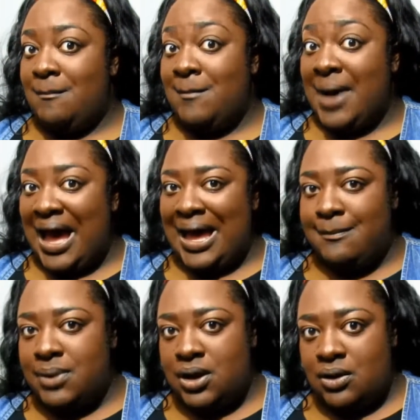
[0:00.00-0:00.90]

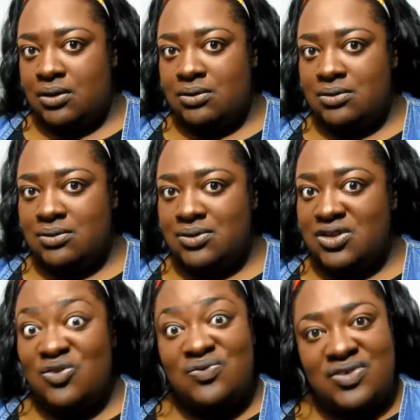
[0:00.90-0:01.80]
Mind blown.
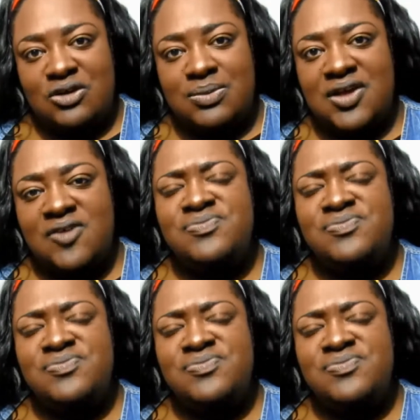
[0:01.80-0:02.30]
You feel me?